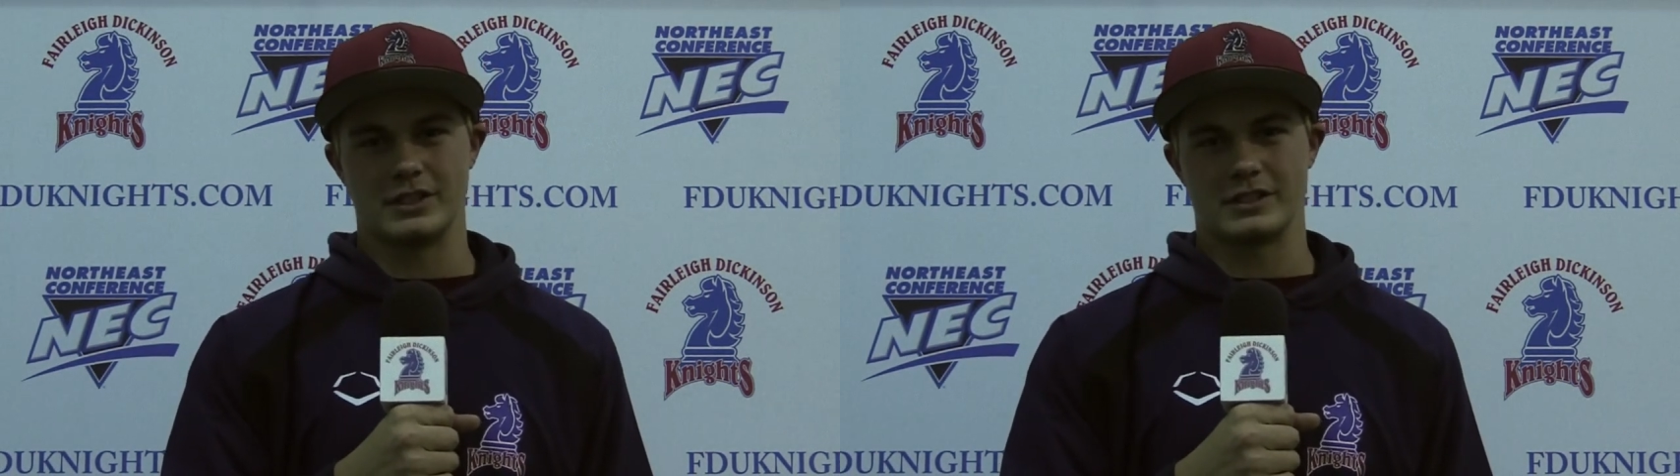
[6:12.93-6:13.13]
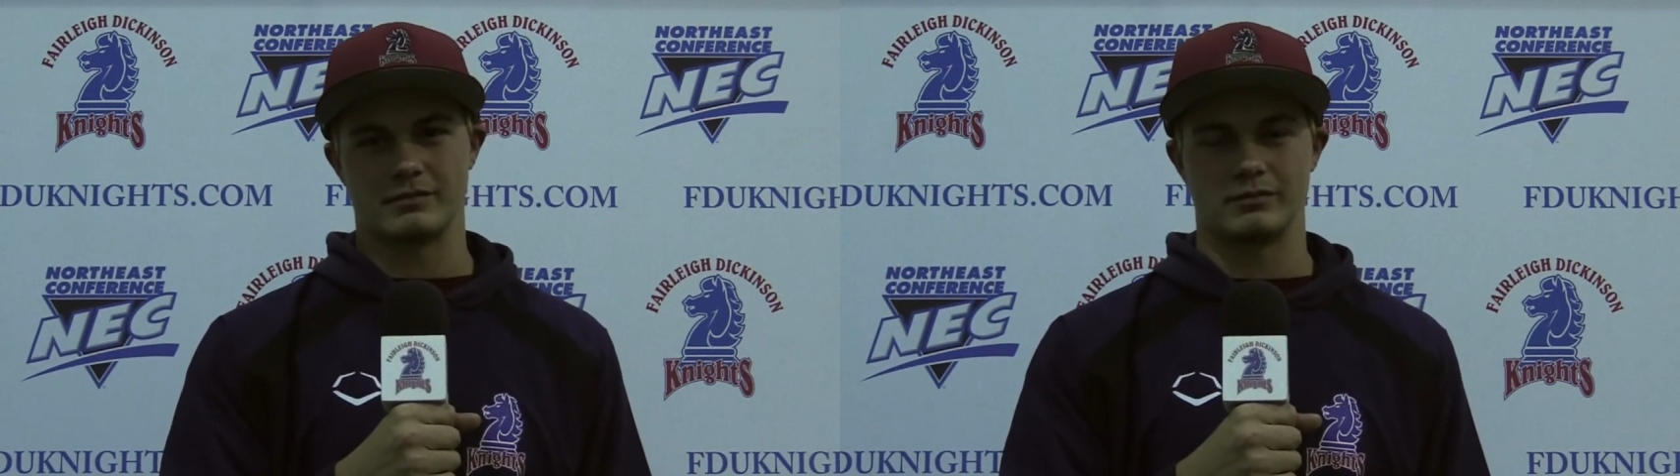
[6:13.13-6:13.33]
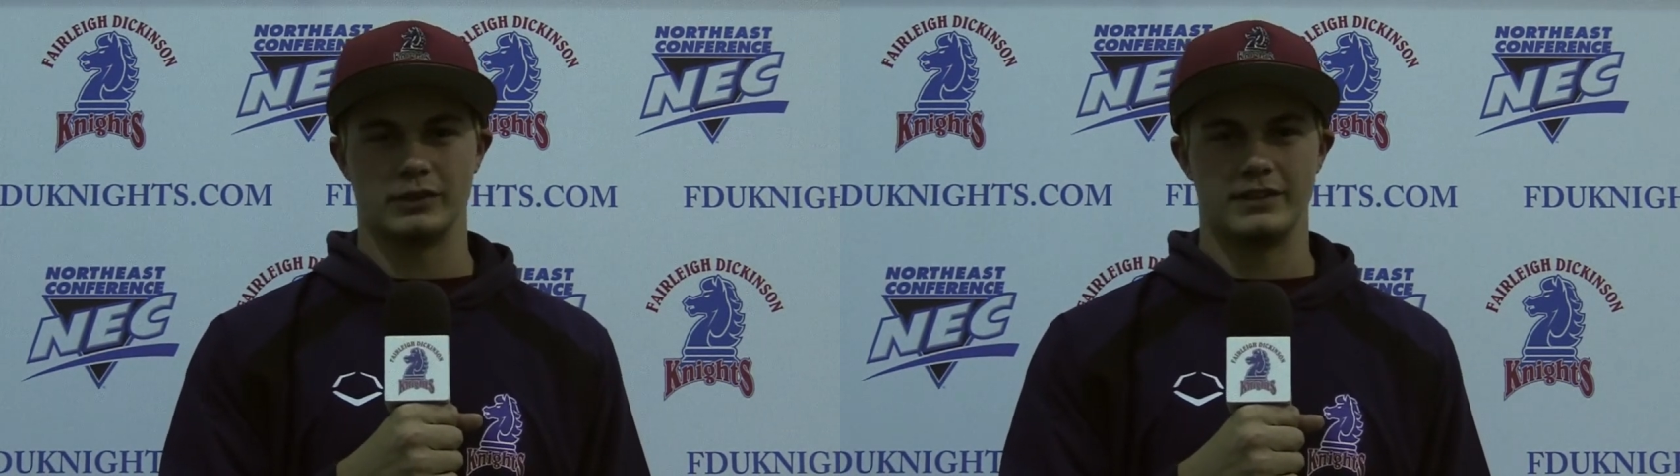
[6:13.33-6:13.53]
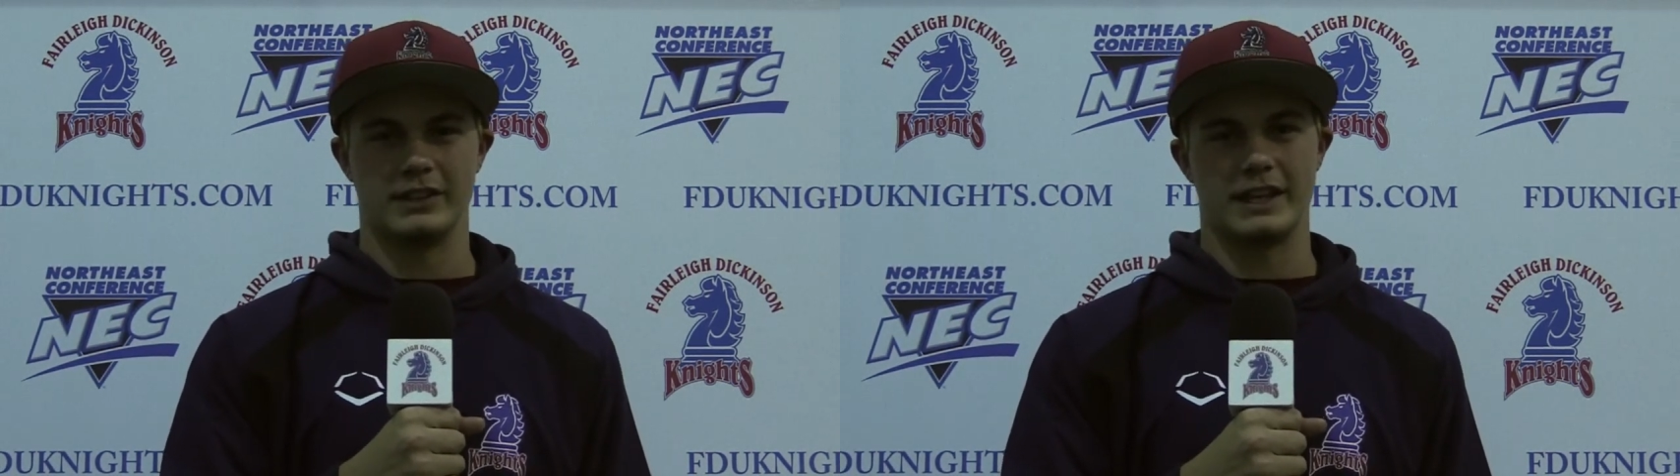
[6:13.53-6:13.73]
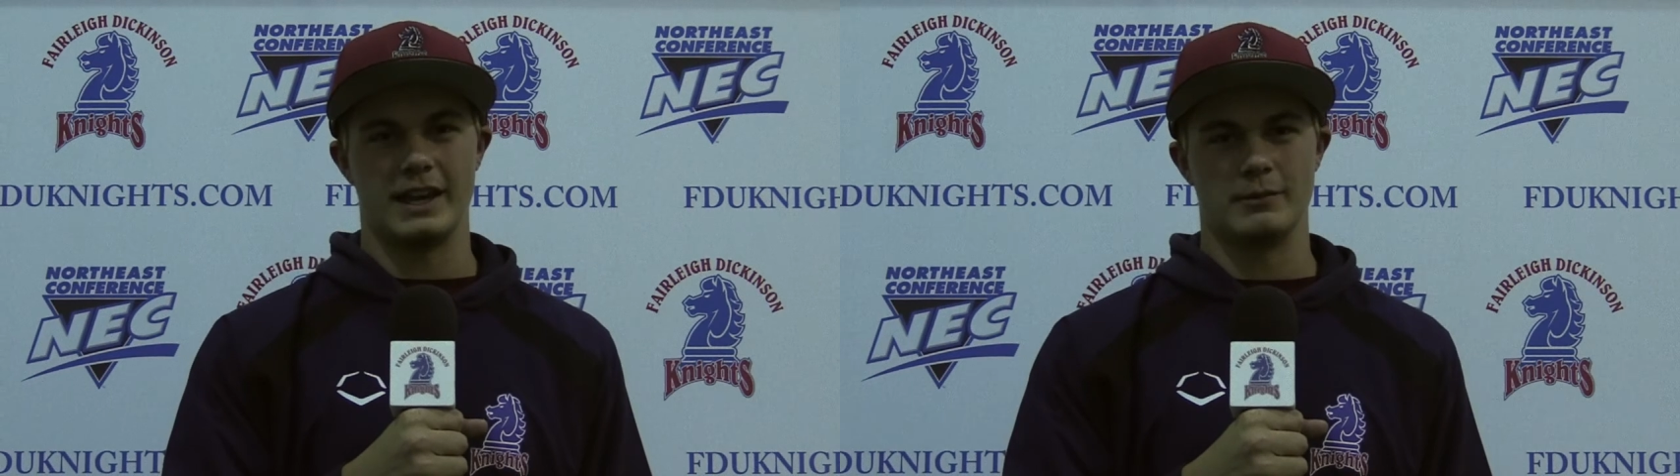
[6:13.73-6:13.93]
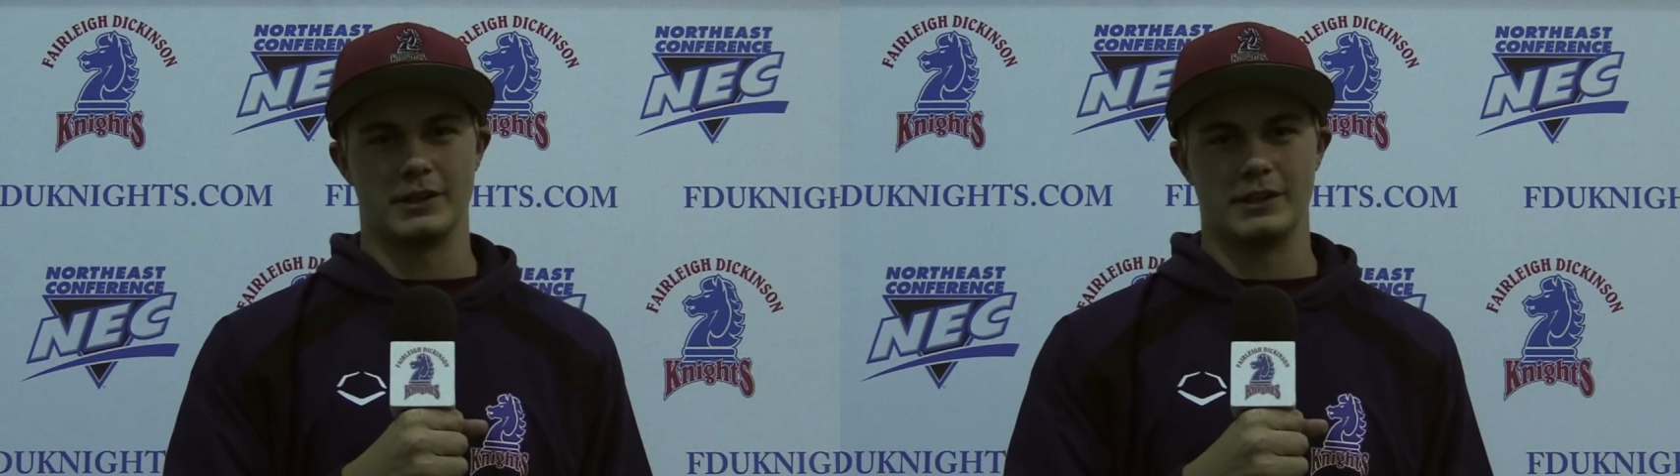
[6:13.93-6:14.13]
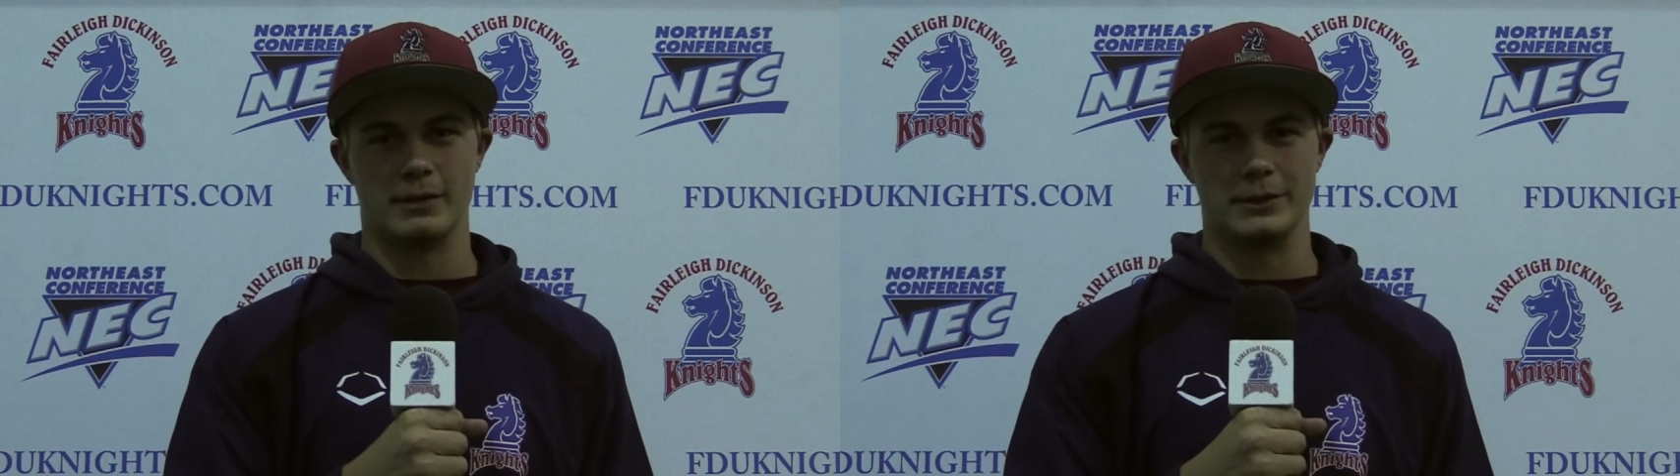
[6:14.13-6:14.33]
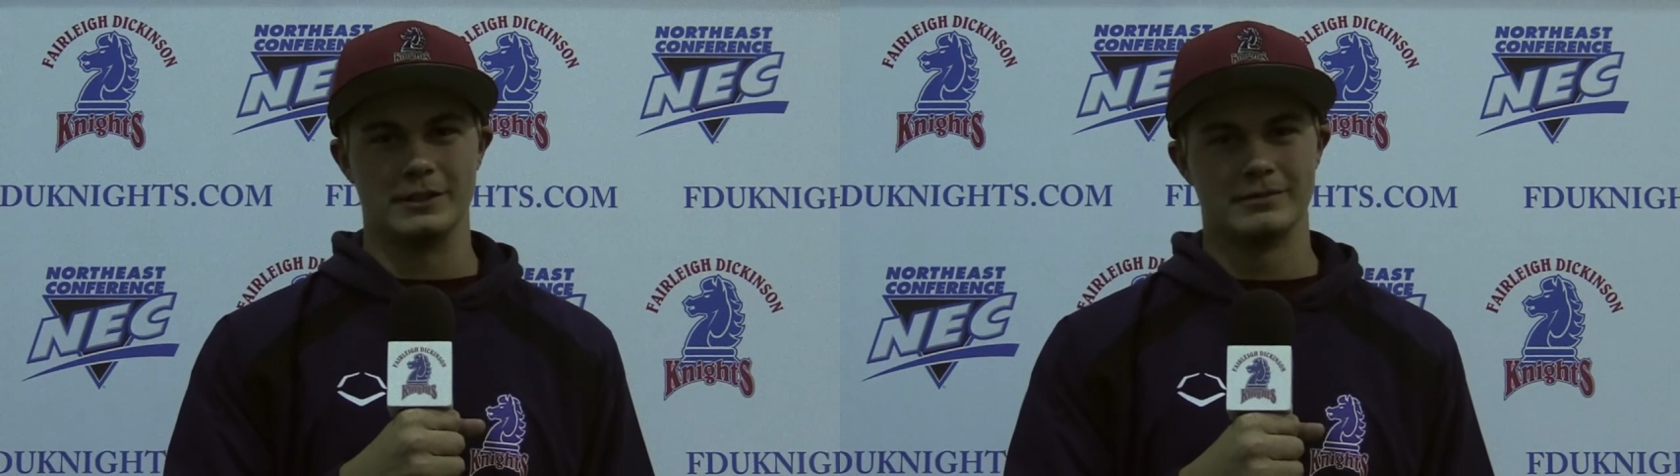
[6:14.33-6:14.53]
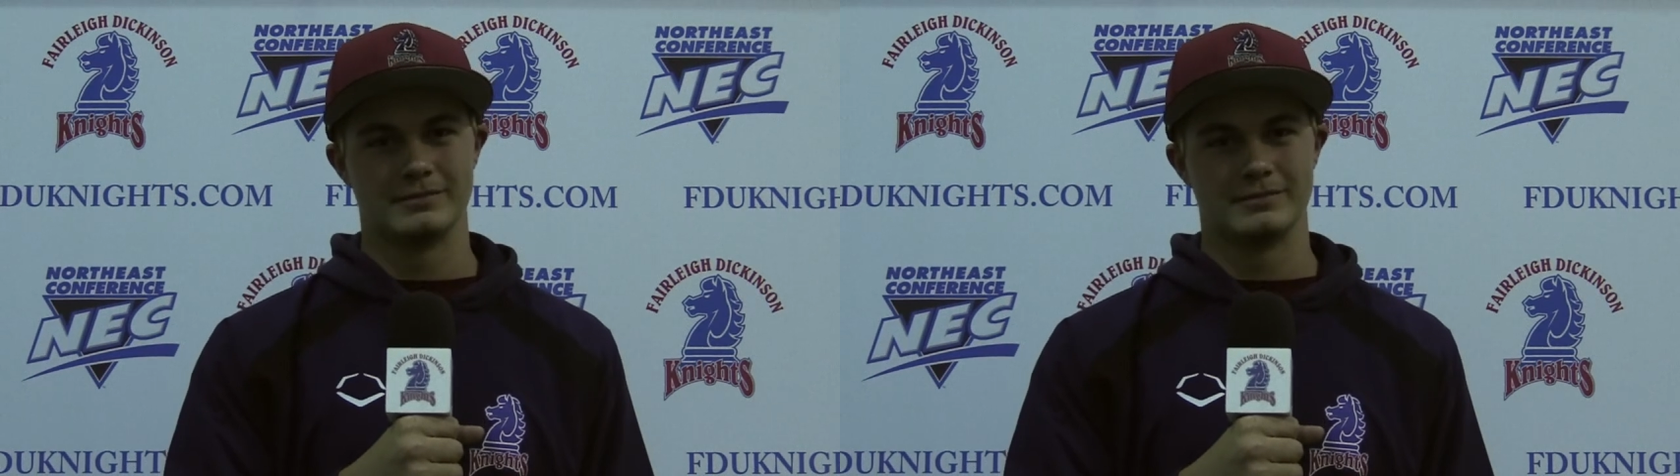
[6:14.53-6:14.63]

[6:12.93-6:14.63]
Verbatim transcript: just leaving the game with a W.